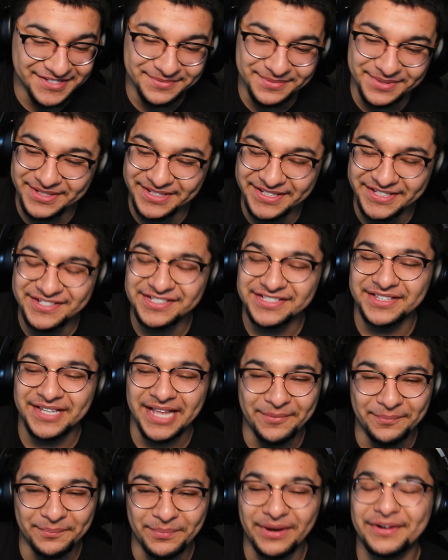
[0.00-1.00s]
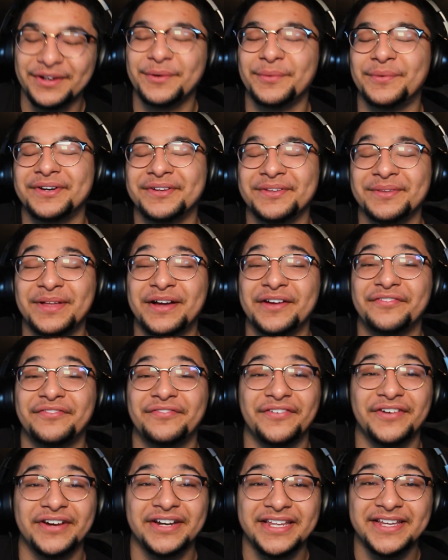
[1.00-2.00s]
bro. This is like probably one of the
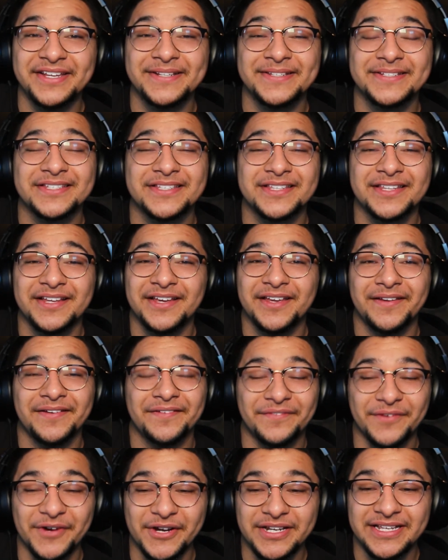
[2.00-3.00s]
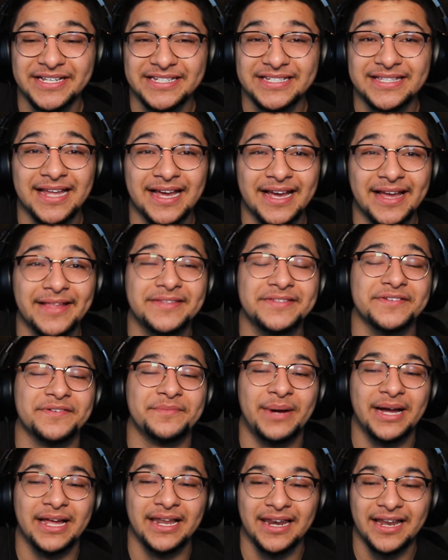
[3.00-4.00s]
funniest nights of
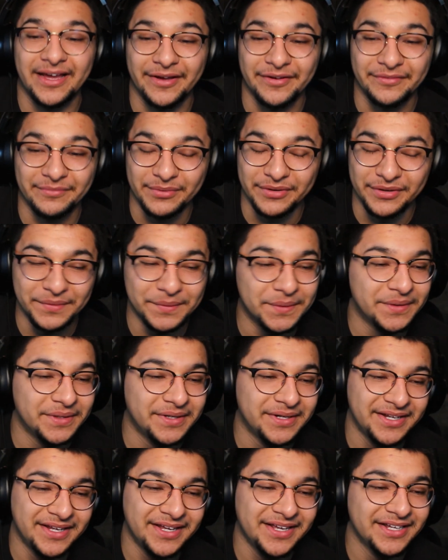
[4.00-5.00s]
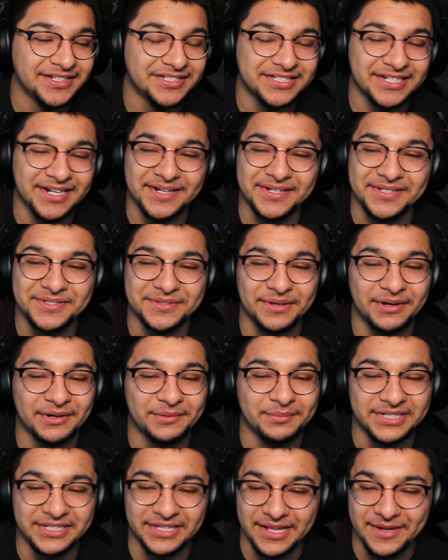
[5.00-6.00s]
my life, bro. Shout out to
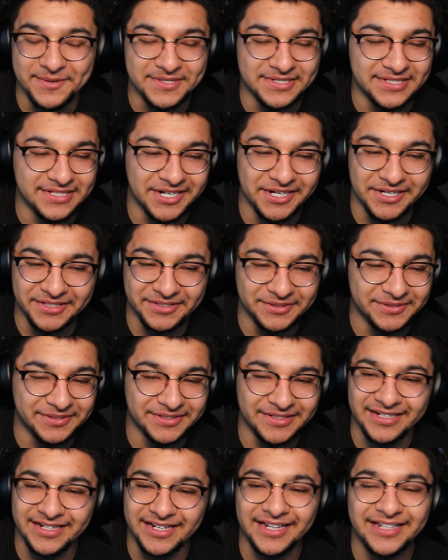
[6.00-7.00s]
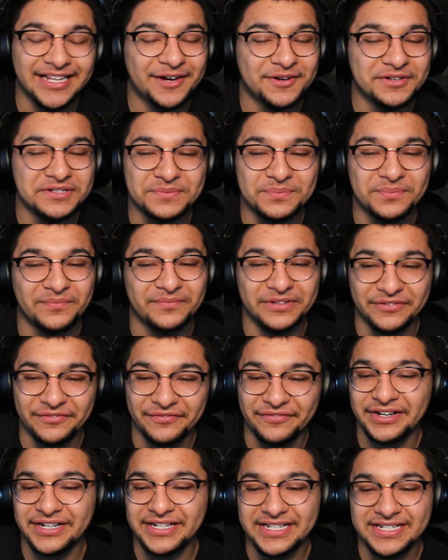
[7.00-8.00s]
everybody that was there, dude. That was the
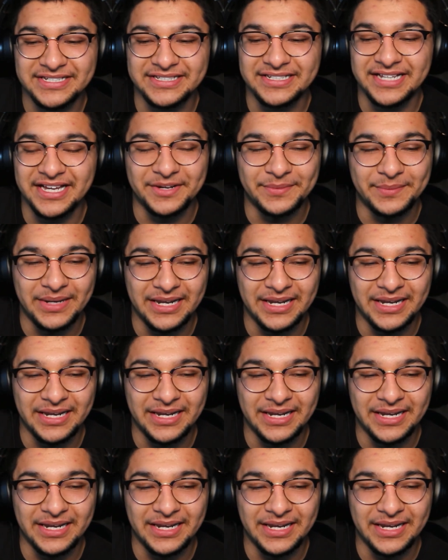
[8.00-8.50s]
funniest night of my